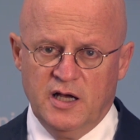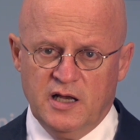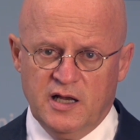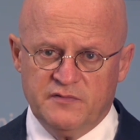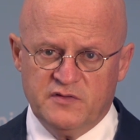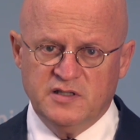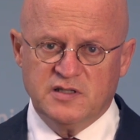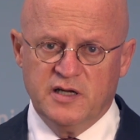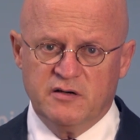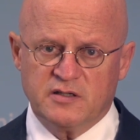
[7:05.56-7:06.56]
And let
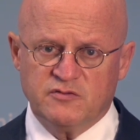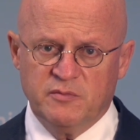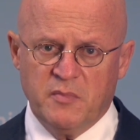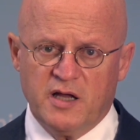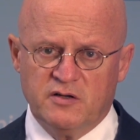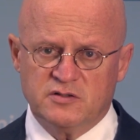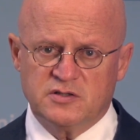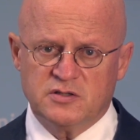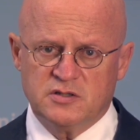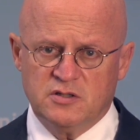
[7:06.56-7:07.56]
these lyrics remind
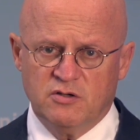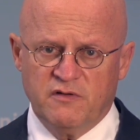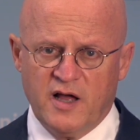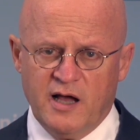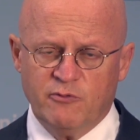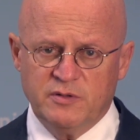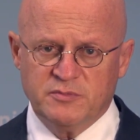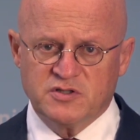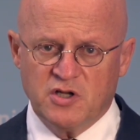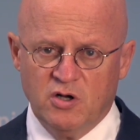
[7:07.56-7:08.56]
us of how we
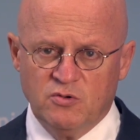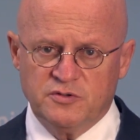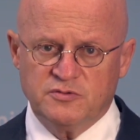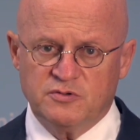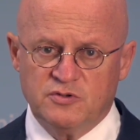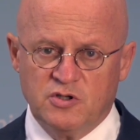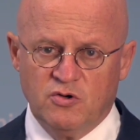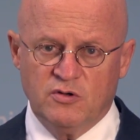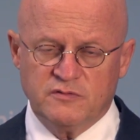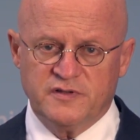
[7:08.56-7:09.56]
must hold on to the
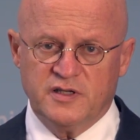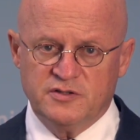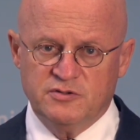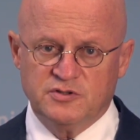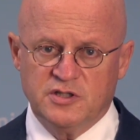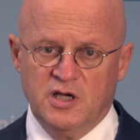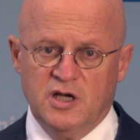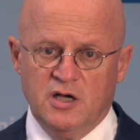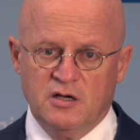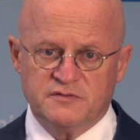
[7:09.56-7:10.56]
core values
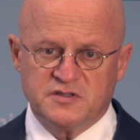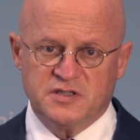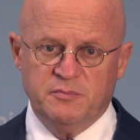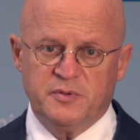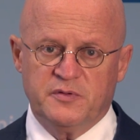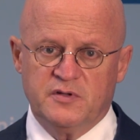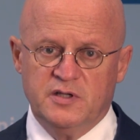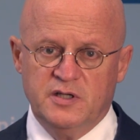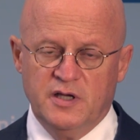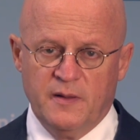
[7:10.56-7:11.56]
of
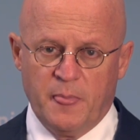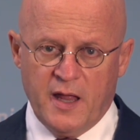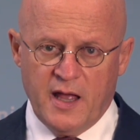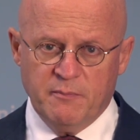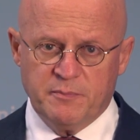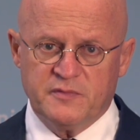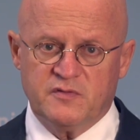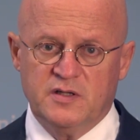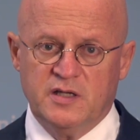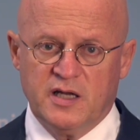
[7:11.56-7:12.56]
sympathy,
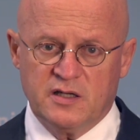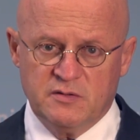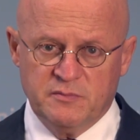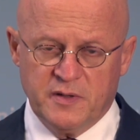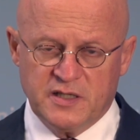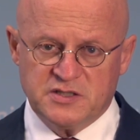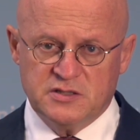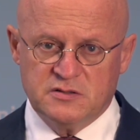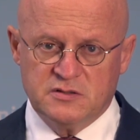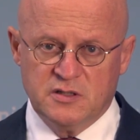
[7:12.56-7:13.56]
empathy and
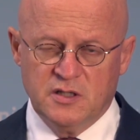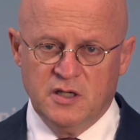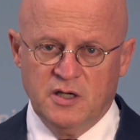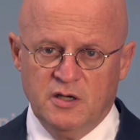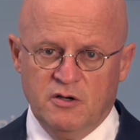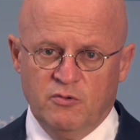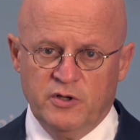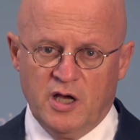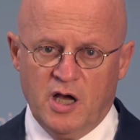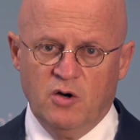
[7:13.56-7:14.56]
compassion.
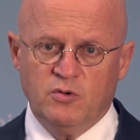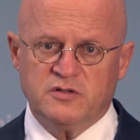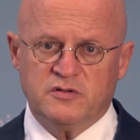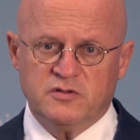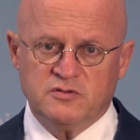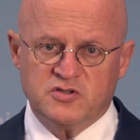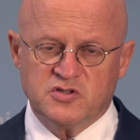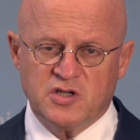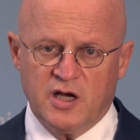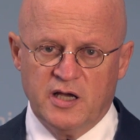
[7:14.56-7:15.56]
We owe it to
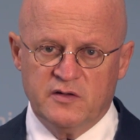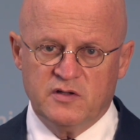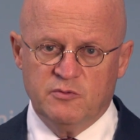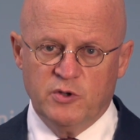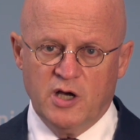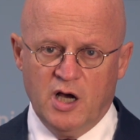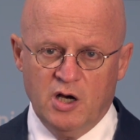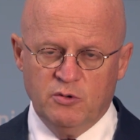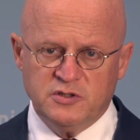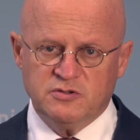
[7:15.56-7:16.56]
society, we
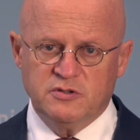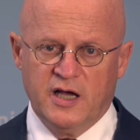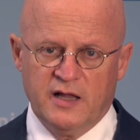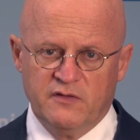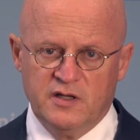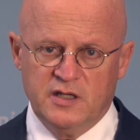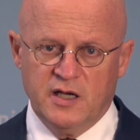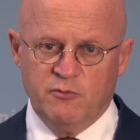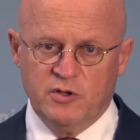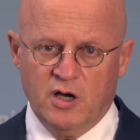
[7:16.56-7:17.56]
owe it to Gandhi,
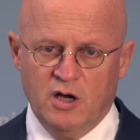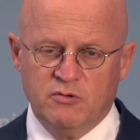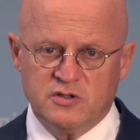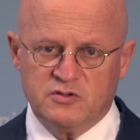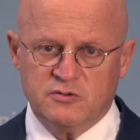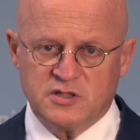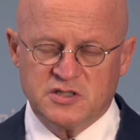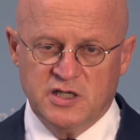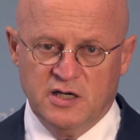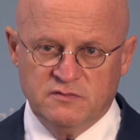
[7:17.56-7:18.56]
and we owe it to
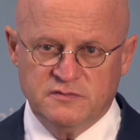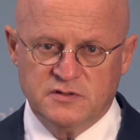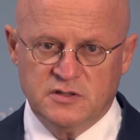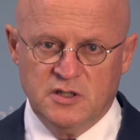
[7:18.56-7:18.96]
ourselves.